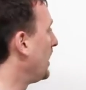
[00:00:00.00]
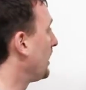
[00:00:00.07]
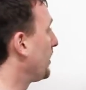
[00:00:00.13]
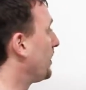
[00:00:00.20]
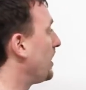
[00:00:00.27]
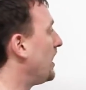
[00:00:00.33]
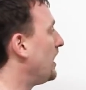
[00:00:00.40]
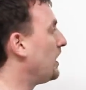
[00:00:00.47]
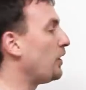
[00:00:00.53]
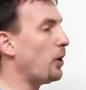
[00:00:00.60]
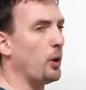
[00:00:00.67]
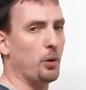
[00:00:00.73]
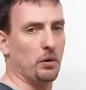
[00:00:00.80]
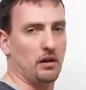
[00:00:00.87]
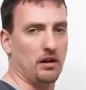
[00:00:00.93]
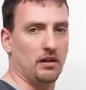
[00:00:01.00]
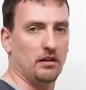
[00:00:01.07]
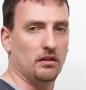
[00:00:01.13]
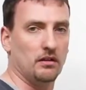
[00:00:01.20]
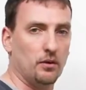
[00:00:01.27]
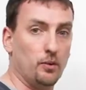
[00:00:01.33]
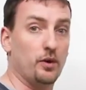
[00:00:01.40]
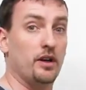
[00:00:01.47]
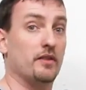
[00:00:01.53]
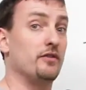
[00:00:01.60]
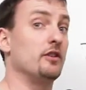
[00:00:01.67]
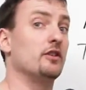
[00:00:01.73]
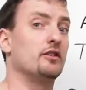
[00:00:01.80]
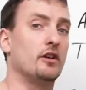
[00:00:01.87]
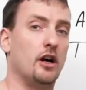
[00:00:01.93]
the whole, whatever
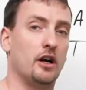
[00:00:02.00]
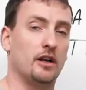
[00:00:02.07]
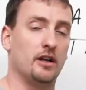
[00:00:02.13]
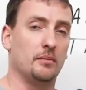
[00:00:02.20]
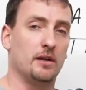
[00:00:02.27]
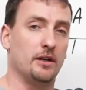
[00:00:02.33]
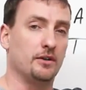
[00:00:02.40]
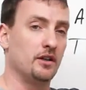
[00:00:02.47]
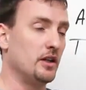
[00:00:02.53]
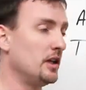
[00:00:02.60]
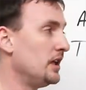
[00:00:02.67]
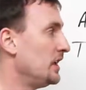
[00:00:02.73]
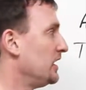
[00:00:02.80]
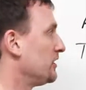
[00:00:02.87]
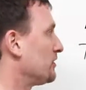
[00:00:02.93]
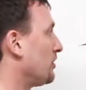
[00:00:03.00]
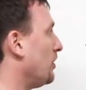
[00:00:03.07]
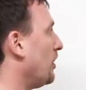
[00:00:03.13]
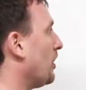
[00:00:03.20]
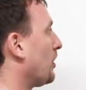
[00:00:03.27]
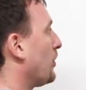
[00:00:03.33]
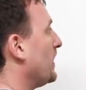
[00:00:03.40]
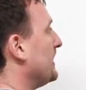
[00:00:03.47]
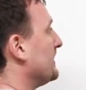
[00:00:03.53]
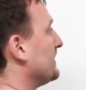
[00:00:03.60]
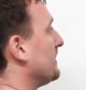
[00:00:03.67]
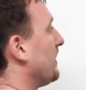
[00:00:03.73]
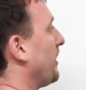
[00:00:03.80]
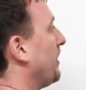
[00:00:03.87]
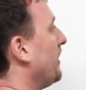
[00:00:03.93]
you're talking about. So
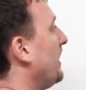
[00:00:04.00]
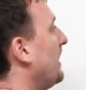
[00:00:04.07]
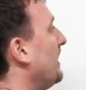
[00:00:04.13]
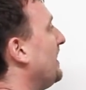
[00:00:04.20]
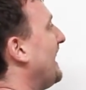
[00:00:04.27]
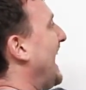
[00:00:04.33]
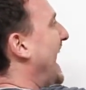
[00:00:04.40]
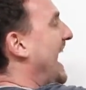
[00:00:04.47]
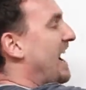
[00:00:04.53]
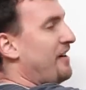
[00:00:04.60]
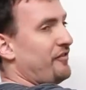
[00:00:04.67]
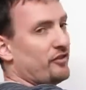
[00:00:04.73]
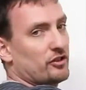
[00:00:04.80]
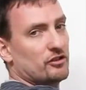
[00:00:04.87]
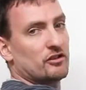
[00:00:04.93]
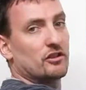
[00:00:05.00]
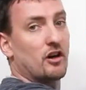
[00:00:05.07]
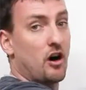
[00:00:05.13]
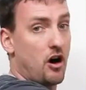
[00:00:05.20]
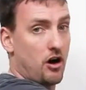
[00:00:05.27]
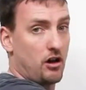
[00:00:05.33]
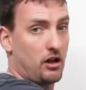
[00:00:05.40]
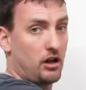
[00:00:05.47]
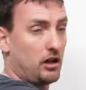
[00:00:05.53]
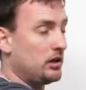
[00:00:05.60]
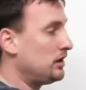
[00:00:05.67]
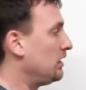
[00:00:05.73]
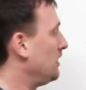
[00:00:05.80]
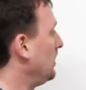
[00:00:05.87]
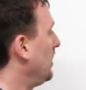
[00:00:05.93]
always the after all,
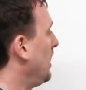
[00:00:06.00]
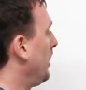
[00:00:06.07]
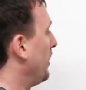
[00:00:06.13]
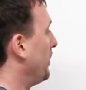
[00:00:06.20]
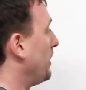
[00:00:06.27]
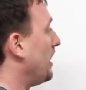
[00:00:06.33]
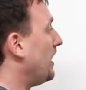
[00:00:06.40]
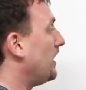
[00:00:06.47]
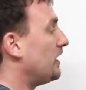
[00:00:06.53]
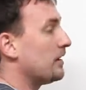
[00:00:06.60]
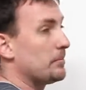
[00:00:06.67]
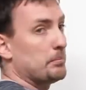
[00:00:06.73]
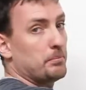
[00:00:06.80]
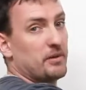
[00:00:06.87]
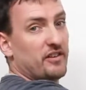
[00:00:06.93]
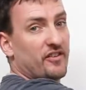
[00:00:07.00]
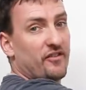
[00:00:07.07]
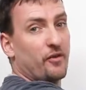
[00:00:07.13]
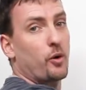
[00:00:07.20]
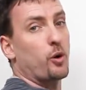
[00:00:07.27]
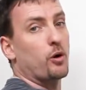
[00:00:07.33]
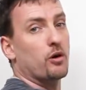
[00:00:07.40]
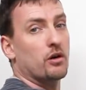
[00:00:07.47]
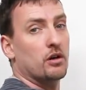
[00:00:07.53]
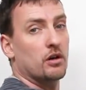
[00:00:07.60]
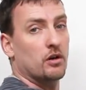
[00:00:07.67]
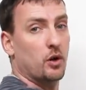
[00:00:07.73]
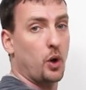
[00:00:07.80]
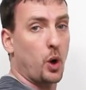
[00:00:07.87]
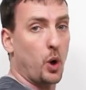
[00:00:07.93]
the before
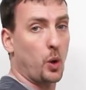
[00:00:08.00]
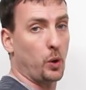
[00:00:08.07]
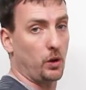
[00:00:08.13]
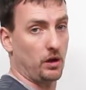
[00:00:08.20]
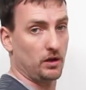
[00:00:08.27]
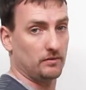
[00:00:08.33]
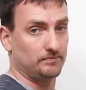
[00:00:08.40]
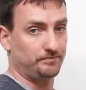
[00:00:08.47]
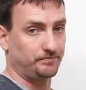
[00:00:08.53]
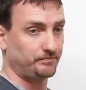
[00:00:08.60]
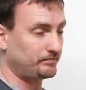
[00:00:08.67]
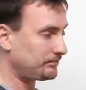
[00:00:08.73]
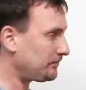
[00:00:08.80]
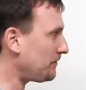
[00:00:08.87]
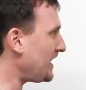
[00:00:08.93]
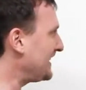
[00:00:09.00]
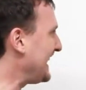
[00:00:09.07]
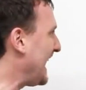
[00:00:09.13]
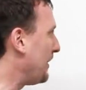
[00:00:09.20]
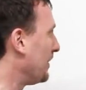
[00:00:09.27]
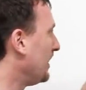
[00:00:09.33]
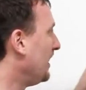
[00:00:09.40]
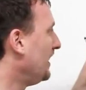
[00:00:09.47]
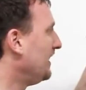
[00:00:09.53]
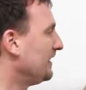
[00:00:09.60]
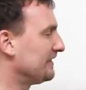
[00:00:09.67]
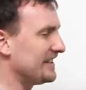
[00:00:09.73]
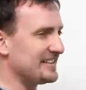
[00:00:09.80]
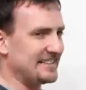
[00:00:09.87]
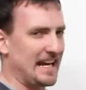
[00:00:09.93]
whole. Now,
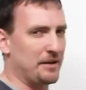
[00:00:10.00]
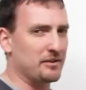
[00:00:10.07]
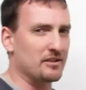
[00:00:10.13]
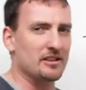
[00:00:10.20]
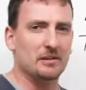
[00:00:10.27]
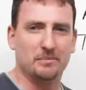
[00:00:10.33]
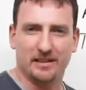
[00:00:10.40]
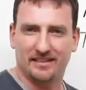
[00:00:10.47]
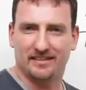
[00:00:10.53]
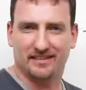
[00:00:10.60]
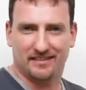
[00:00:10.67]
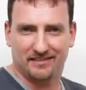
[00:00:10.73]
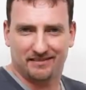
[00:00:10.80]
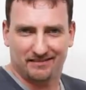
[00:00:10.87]
they sound a little bit